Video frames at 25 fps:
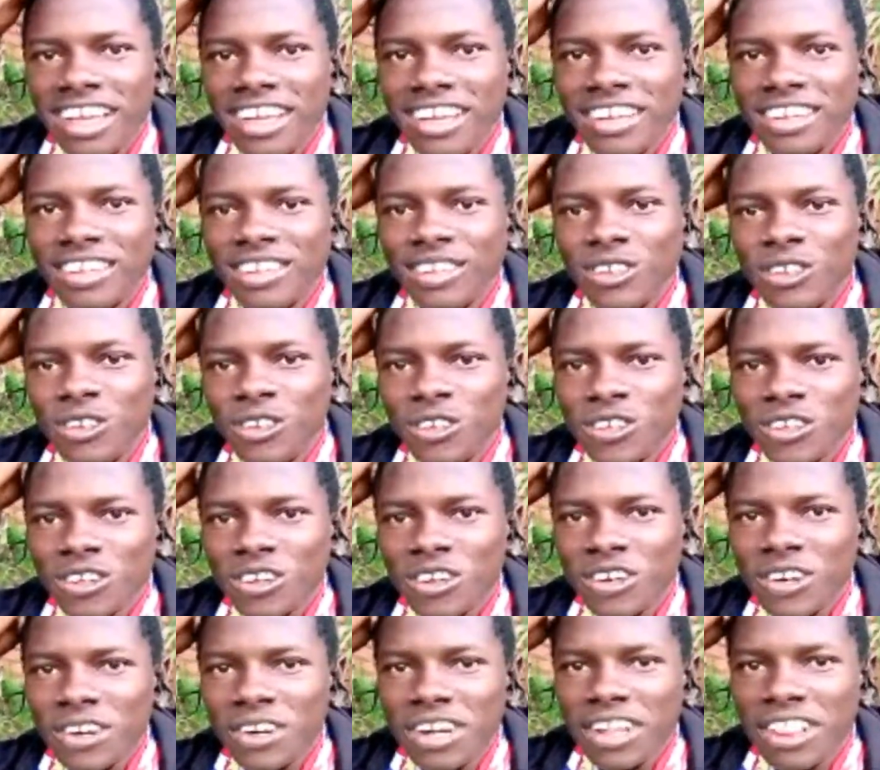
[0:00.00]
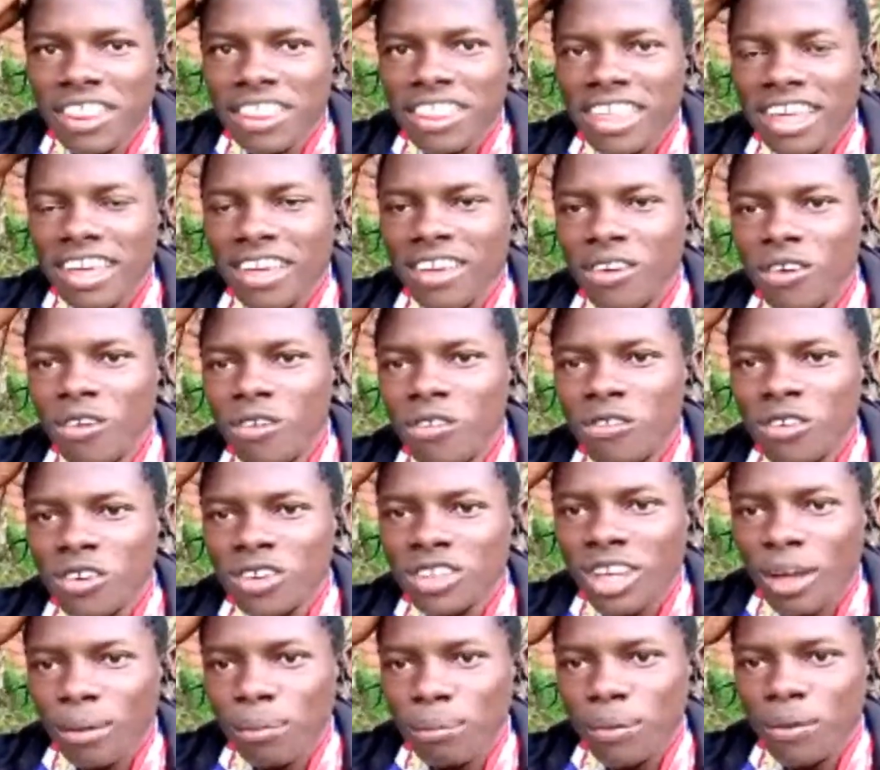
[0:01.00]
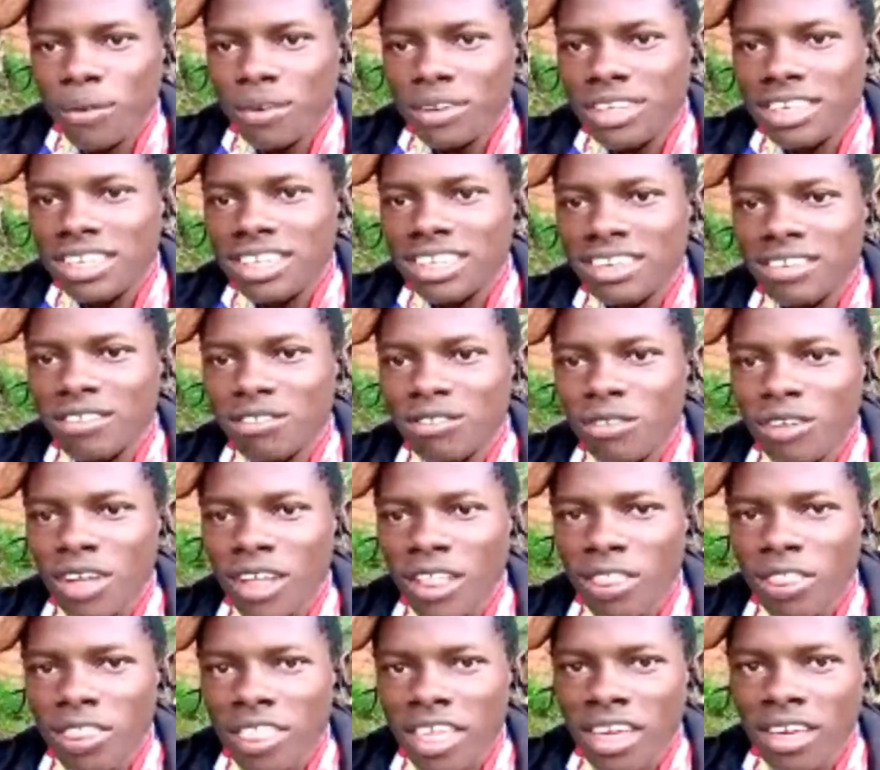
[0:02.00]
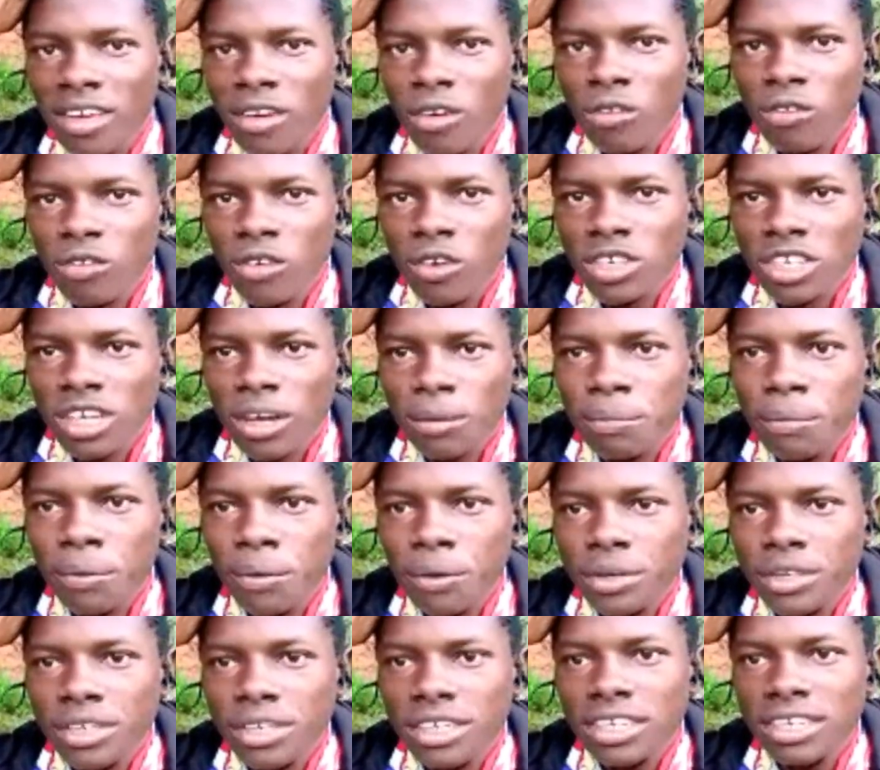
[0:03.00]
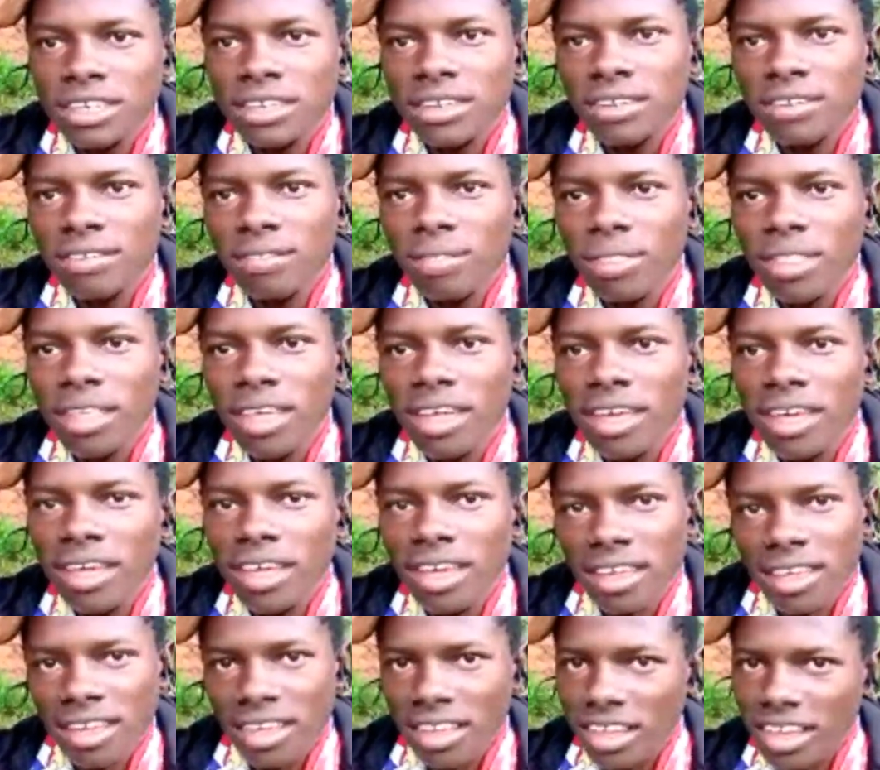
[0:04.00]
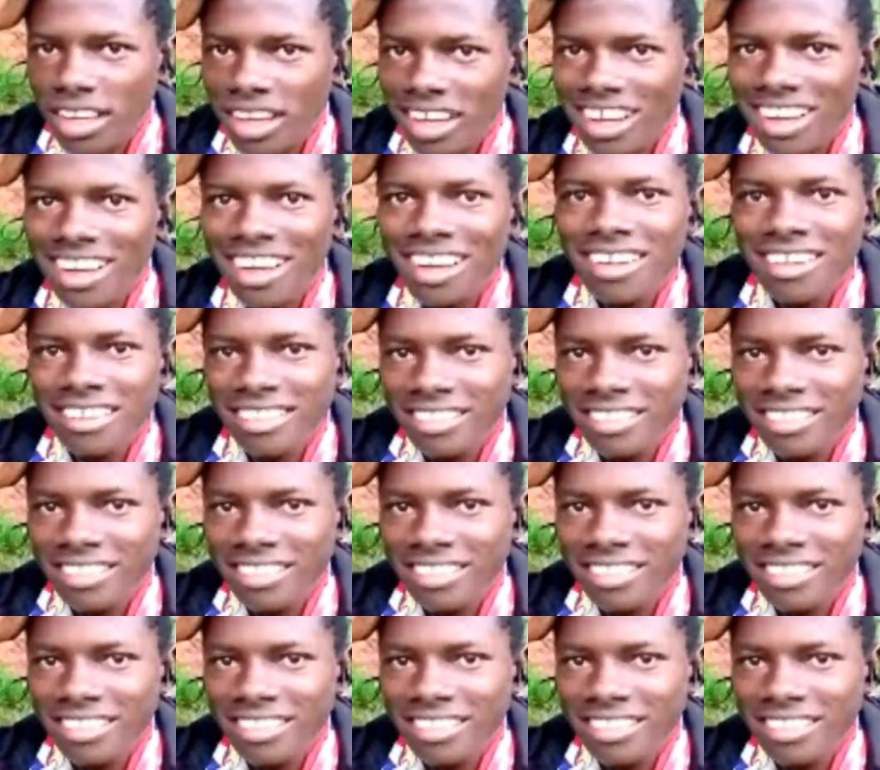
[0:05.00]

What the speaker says: enjoy. Thank you for supporting. Thank you for supporting. Yeah.